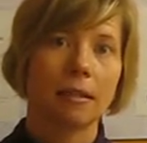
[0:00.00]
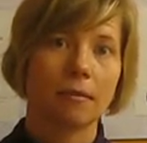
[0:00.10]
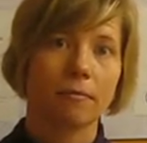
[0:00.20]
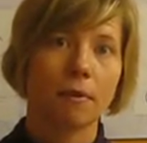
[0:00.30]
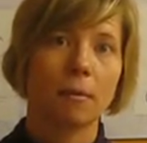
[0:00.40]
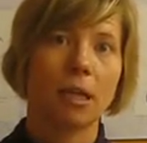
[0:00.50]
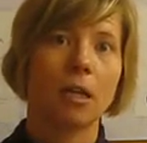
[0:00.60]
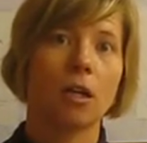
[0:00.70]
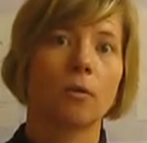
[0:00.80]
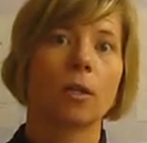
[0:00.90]

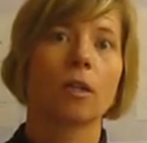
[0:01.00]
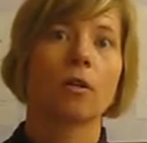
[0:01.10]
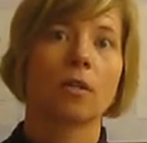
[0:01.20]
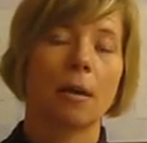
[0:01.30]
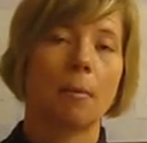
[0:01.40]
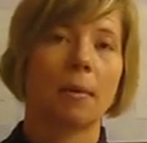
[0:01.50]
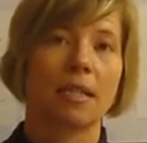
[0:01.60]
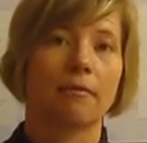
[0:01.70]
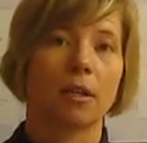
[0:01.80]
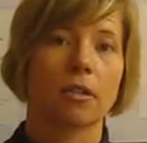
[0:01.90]
familiar with those
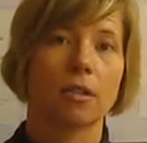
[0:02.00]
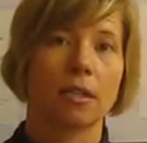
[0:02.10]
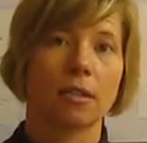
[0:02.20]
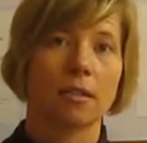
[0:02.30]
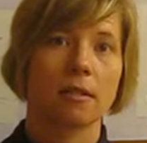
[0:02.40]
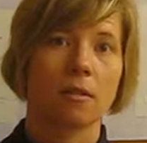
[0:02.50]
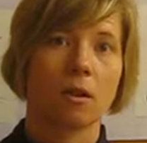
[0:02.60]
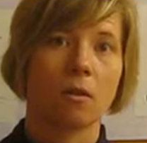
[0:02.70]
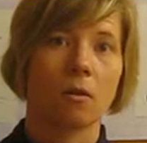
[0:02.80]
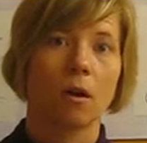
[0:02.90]
hypopressive exercises.
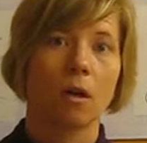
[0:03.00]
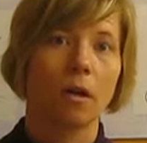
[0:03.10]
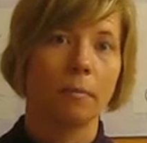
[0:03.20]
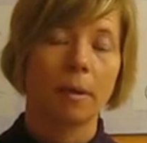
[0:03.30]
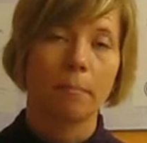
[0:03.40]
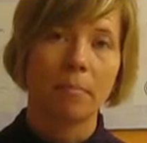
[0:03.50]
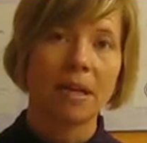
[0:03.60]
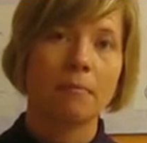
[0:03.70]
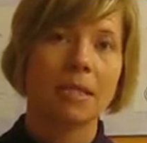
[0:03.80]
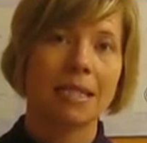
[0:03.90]
So be a
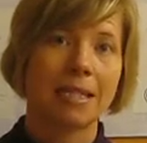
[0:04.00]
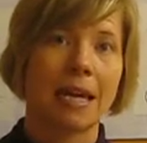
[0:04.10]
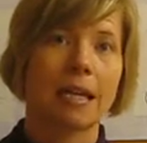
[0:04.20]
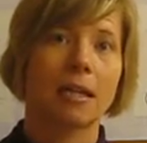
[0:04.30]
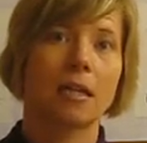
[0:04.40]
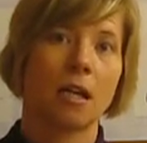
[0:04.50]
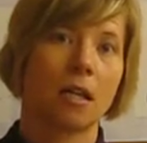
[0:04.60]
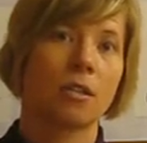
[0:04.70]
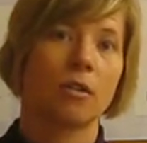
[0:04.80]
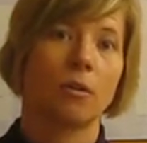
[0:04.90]
big mistake
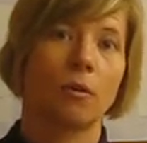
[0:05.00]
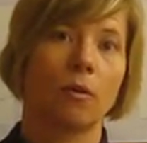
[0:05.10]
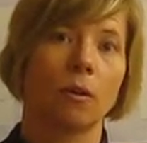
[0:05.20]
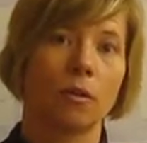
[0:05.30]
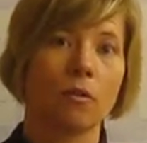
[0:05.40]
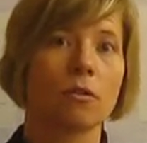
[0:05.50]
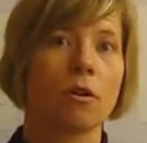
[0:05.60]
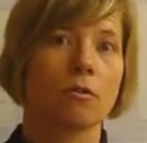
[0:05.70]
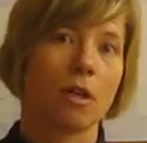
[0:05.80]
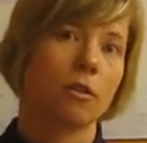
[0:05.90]
not to use
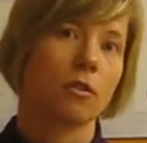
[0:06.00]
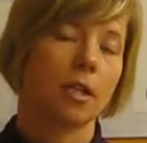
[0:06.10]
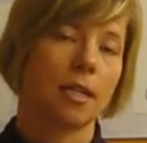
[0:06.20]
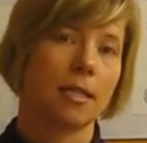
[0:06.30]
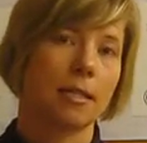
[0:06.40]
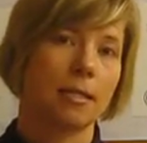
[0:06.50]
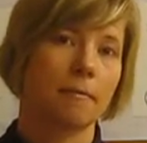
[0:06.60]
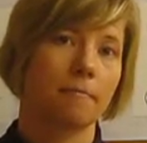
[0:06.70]
those exercises.